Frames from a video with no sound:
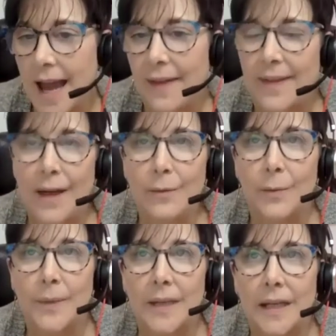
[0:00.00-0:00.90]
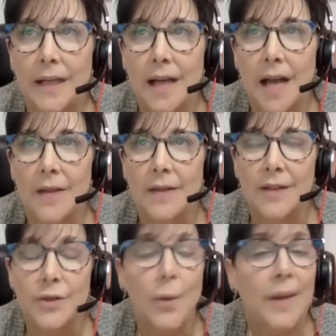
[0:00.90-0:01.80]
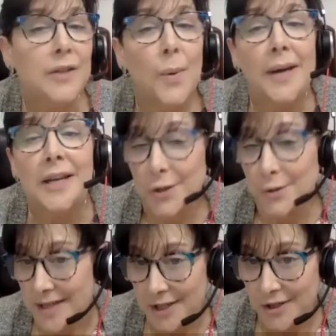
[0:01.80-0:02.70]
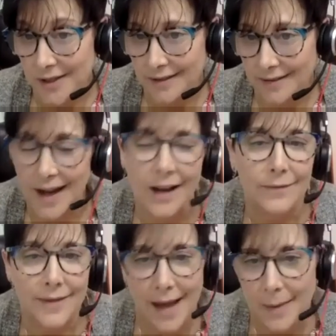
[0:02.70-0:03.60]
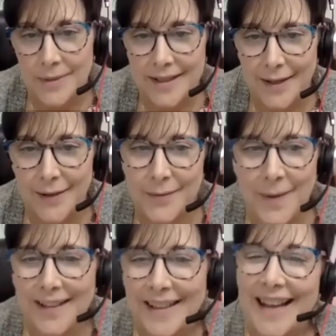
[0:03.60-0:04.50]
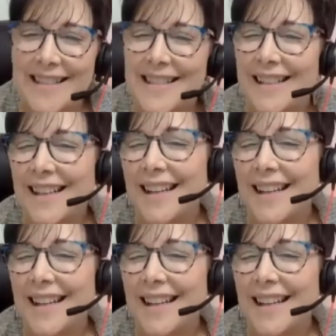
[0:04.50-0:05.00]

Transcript: And that will be the 2022 edition of that particular podcast.